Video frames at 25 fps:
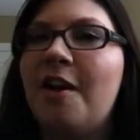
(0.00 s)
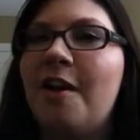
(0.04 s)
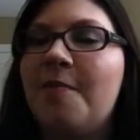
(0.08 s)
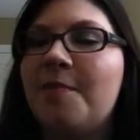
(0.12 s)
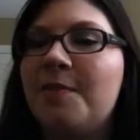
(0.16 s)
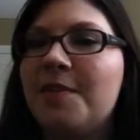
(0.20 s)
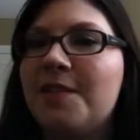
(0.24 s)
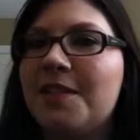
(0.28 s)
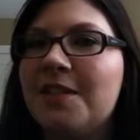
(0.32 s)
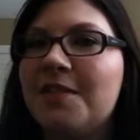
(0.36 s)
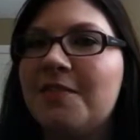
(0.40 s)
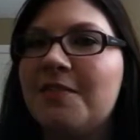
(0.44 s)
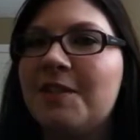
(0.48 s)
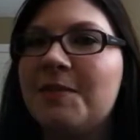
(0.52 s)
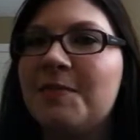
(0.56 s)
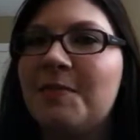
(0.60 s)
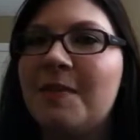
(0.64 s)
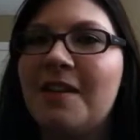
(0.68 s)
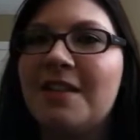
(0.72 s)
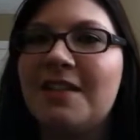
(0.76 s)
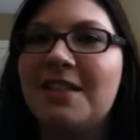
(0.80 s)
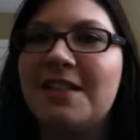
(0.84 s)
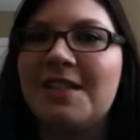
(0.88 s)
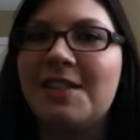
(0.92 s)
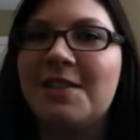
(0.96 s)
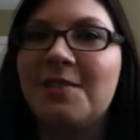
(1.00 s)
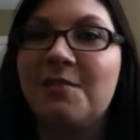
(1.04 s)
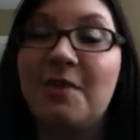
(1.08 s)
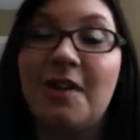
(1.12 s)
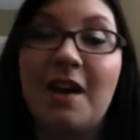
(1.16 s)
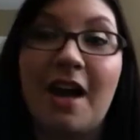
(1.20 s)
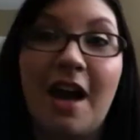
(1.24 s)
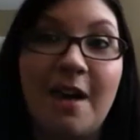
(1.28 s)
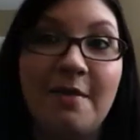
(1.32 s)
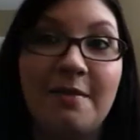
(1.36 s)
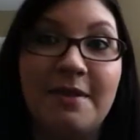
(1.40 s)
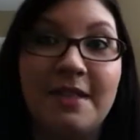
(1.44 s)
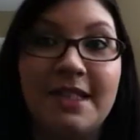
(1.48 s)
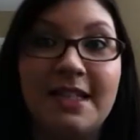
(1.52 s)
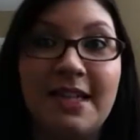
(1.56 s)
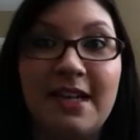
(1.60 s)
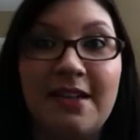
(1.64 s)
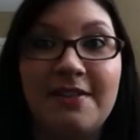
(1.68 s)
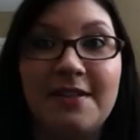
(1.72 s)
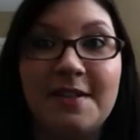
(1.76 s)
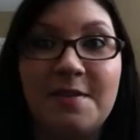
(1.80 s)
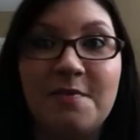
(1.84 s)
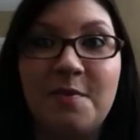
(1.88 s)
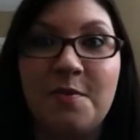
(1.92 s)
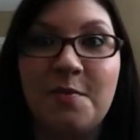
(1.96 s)
opposite response as to what I would say
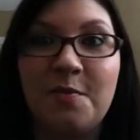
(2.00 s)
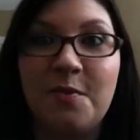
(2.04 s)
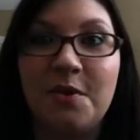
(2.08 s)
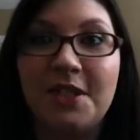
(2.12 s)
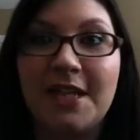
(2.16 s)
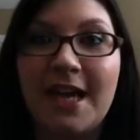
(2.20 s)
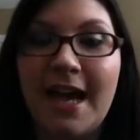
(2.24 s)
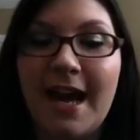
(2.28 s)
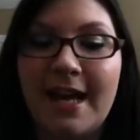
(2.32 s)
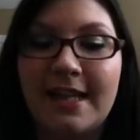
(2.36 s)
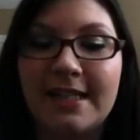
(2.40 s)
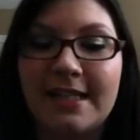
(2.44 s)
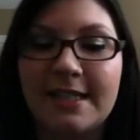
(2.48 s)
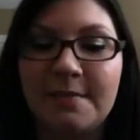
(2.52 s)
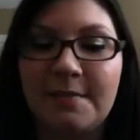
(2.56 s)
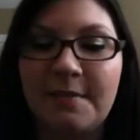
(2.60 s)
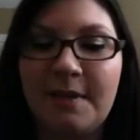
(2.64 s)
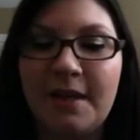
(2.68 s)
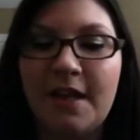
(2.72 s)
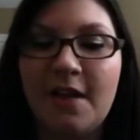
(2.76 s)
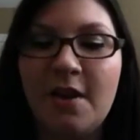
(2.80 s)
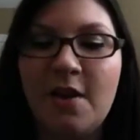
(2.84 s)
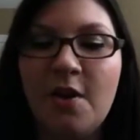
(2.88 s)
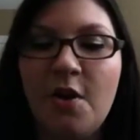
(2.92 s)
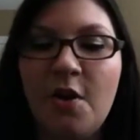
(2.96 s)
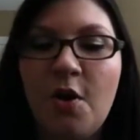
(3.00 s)
if someone were to ask me